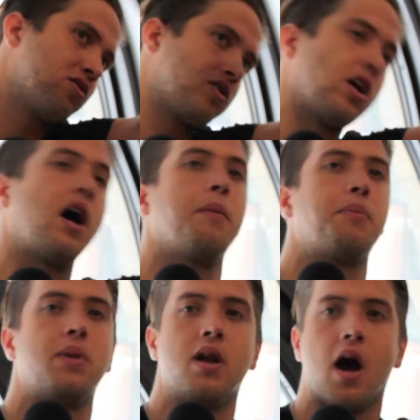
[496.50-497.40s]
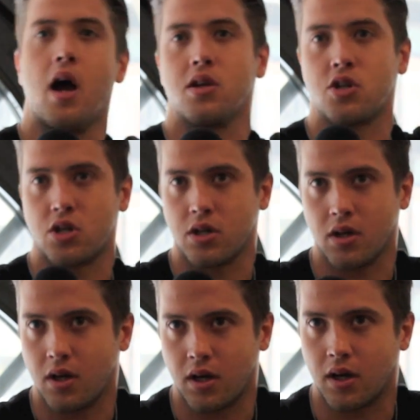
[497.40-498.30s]
top-notch
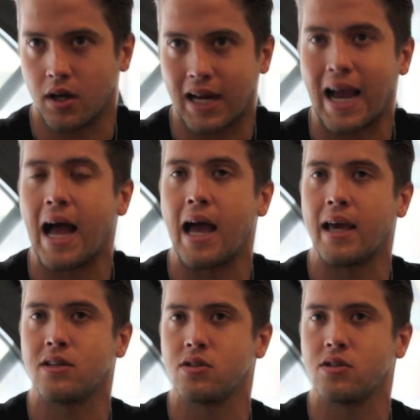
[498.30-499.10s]
guy